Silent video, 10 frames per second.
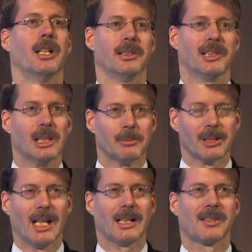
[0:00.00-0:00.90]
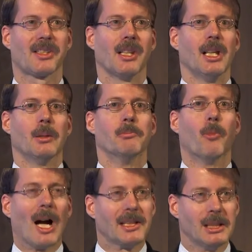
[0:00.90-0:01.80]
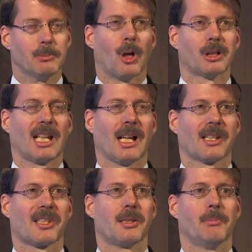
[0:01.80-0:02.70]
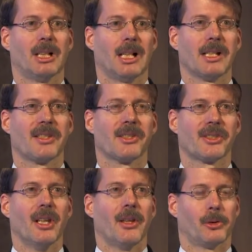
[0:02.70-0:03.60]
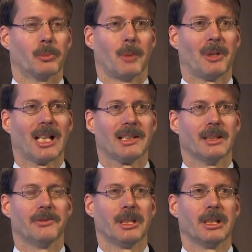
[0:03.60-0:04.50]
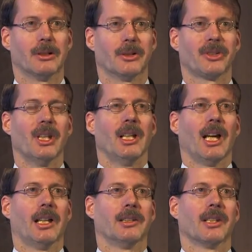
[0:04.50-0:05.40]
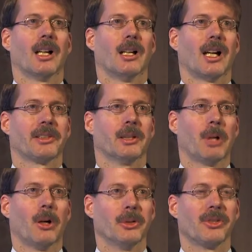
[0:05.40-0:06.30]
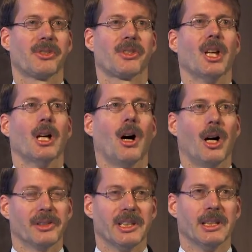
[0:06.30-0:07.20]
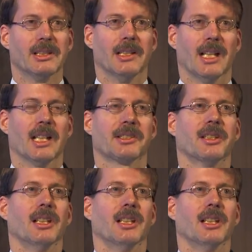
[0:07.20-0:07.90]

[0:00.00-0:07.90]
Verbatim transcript: uh, deliberate acts widely broadcast by ISIS through propaganda videos and uh, other posts on the internet.